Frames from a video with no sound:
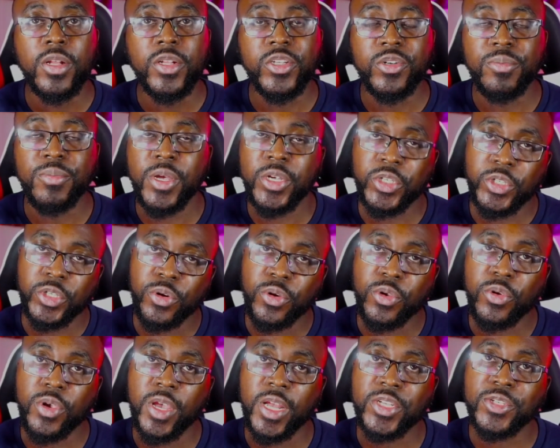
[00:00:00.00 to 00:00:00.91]
to make sure
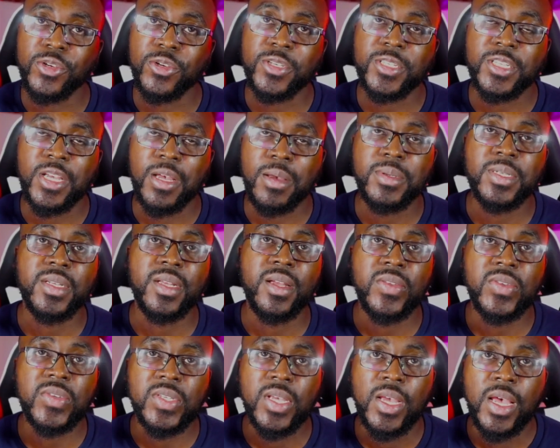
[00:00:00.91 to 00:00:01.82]
you get your
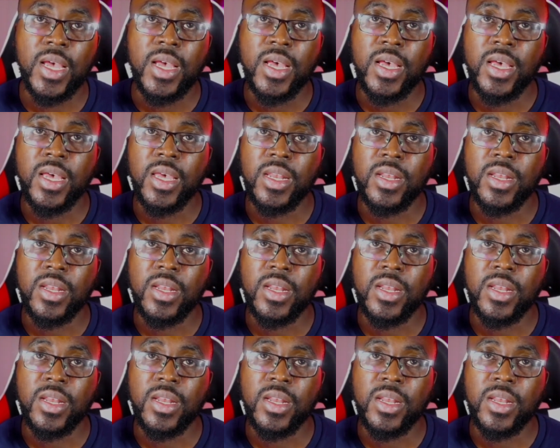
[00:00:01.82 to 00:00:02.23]
substance in